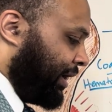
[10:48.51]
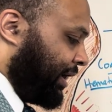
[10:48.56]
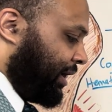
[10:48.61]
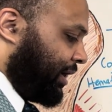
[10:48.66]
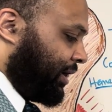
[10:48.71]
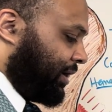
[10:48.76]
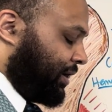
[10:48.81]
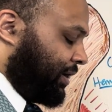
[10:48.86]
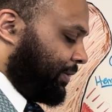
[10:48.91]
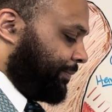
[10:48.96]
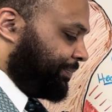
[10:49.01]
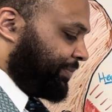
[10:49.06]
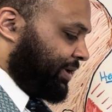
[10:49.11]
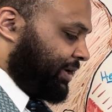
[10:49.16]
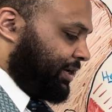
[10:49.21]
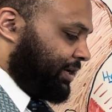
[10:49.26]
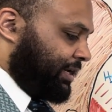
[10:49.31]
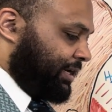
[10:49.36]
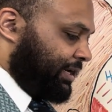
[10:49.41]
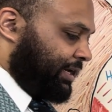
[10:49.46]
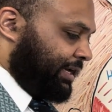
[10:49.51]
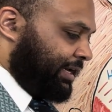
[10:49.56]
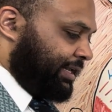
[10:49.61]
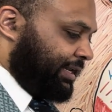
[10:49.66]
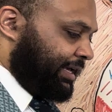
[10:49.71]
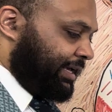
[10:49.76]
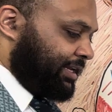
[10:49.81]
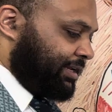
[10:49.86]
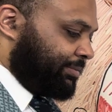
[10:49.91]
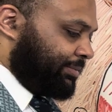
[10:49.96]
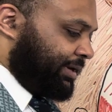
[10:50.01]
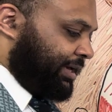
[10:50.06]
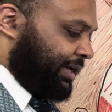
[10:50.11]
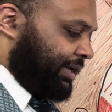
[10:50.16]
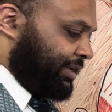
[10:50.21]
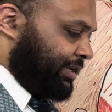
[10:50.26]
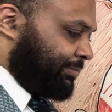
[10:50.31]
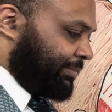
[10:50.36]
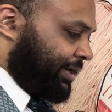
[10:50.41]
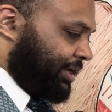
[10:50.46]
any
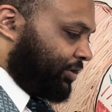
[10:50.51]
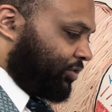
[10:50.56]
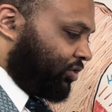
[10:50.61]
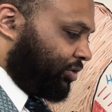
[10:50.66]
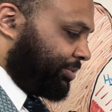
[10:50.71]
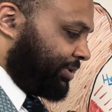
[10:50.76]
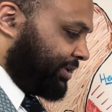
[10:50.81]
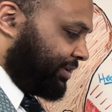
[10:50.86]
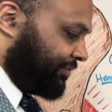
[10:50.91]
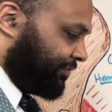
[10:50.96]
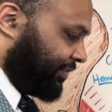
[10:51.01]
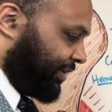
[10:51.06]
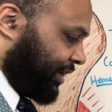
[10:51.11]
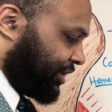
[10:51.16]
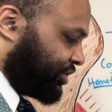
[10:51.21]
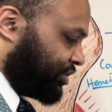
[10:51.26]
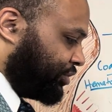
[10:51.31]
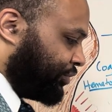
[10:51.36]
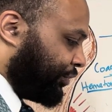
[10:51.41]
microbial infection,